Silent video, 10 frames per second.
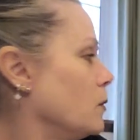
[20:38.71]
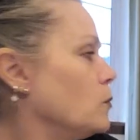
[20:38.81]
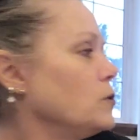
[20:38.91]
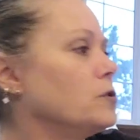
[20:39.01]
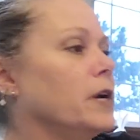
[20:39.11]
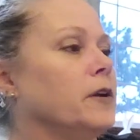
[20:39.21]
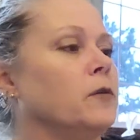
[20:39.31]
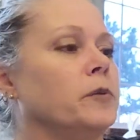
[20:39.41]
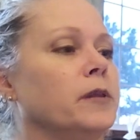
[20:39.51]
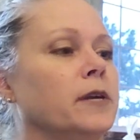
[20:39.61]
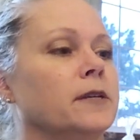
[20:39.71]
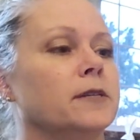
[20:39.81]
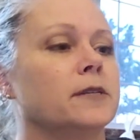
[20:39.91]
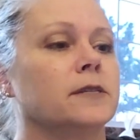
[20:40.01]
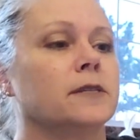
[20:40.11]
we'll try to open
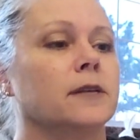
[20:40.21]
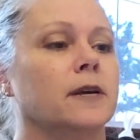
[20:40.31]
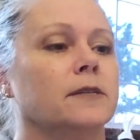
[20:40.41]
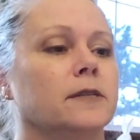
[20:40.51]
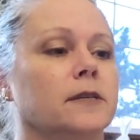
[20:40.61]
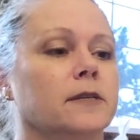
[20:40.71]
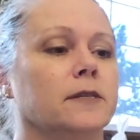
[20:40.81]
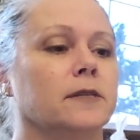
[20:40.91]
this. How's this?